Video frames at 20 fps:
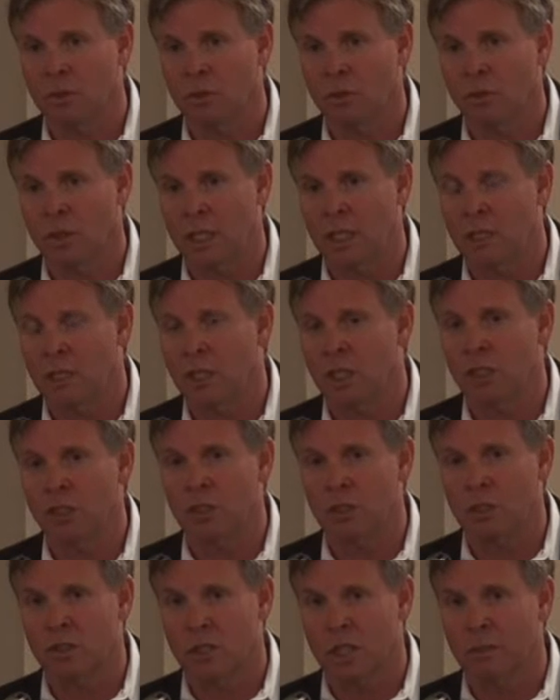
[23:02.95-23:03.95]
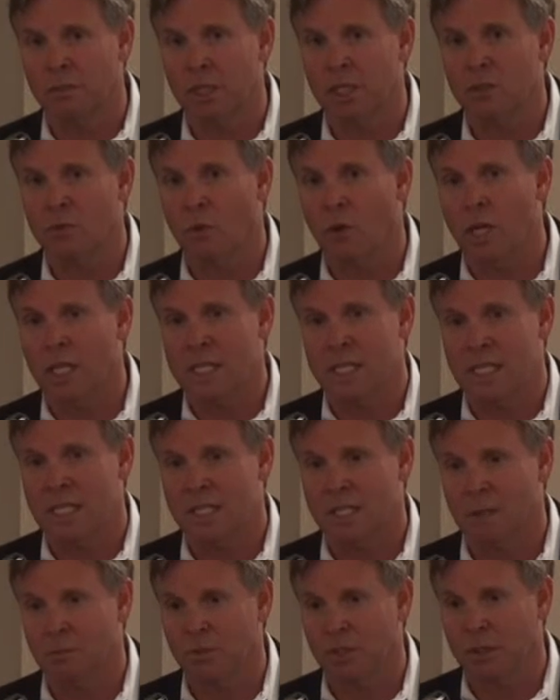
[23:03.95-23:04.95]
So that the insurance companies want to see
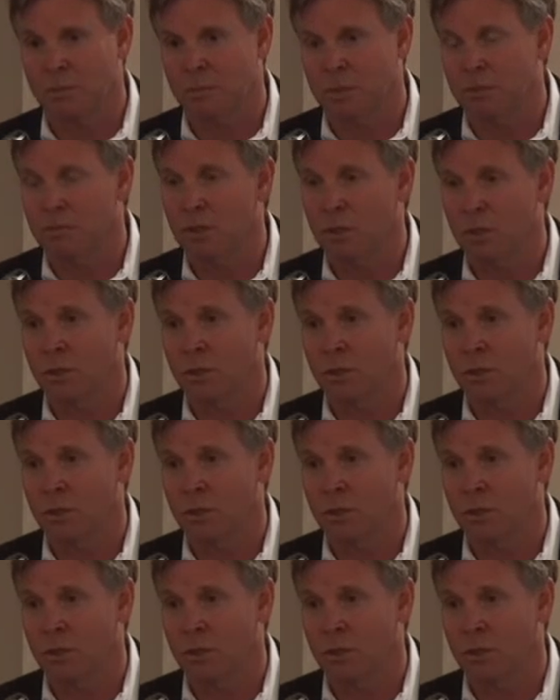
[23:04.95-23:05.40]
some symptoms.